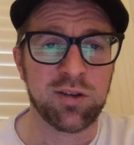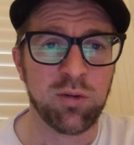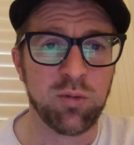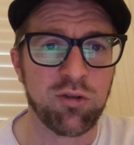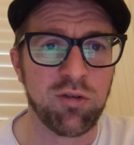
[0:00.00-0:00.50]

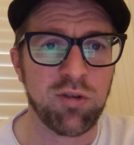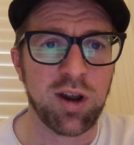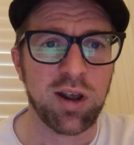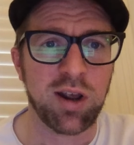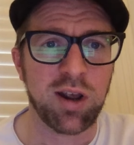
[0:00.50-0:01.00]
2 or 3
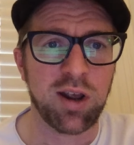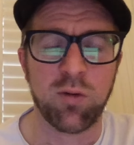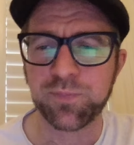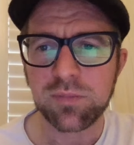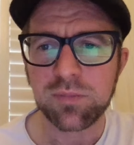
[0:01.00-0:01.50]
races.
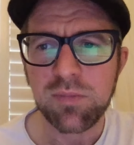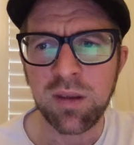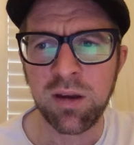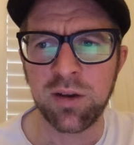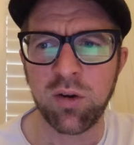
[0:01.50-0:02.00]
So
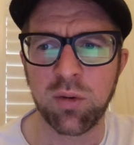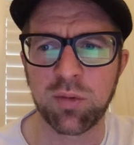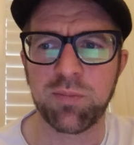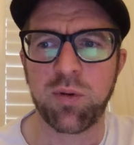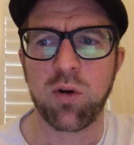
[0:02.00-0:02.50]
I know it
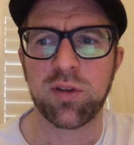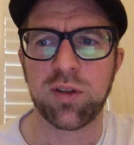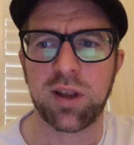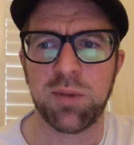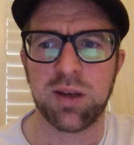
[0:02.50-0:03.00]
was
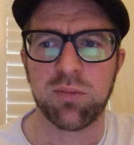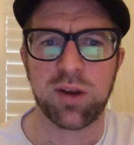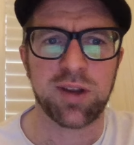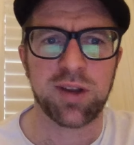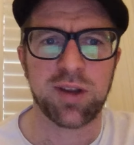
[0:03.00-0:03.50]
important that the meeting
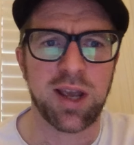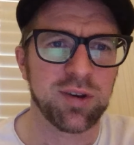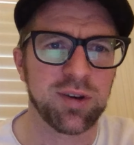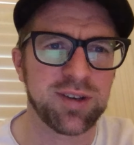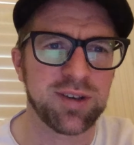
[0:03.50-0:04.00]
went ahead,
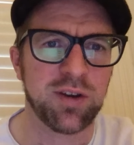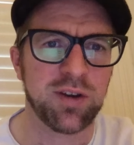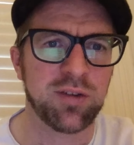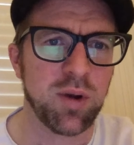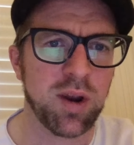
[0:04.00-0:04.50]
but it definitely
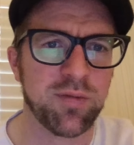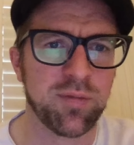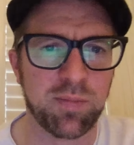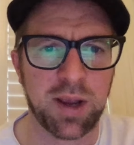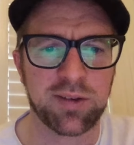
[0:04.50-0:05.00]
took away
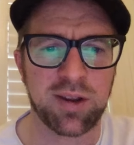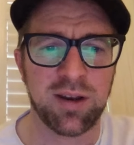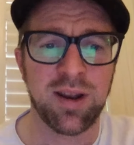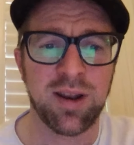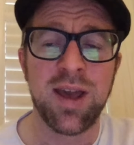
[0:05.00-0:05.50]
from the
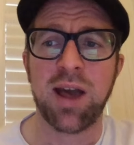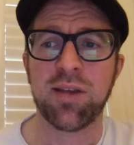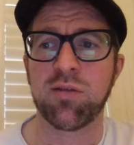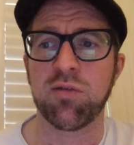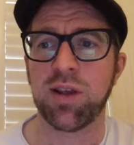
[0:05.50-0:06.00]
spectacle
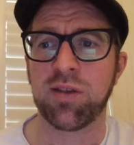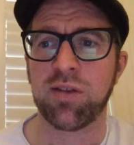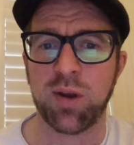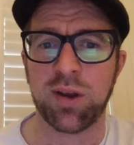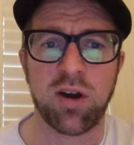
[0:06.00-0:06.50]
as the
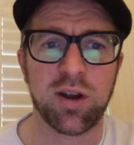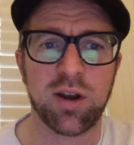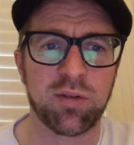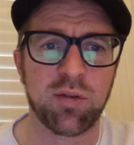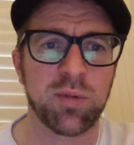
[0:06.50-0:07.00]
races went
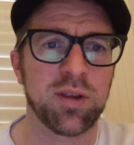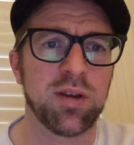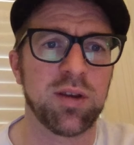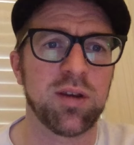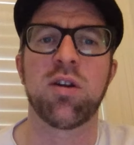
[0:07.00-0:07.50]
on. Now, some of
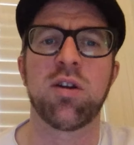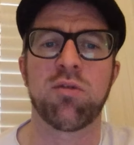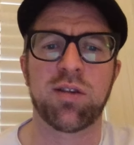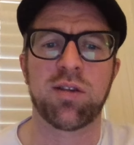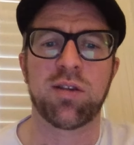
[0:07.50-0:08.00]
the earlier
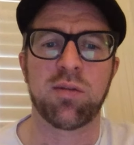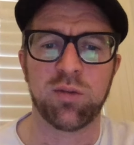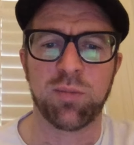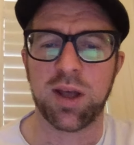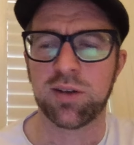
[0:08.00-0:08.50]
races
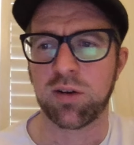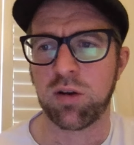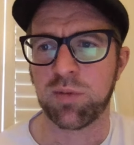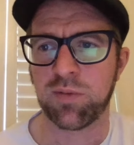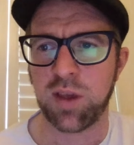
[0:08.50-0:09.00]
weren't too bad in
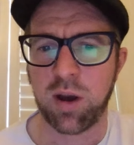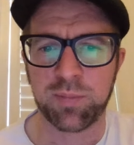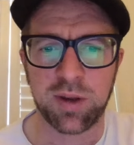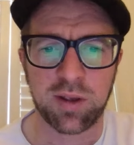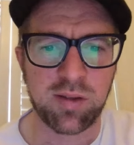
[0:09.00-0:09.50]
terms of the
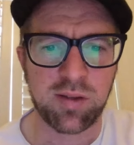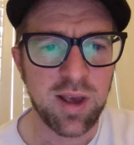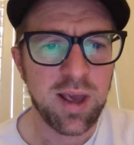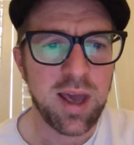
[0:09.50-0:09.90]
optics.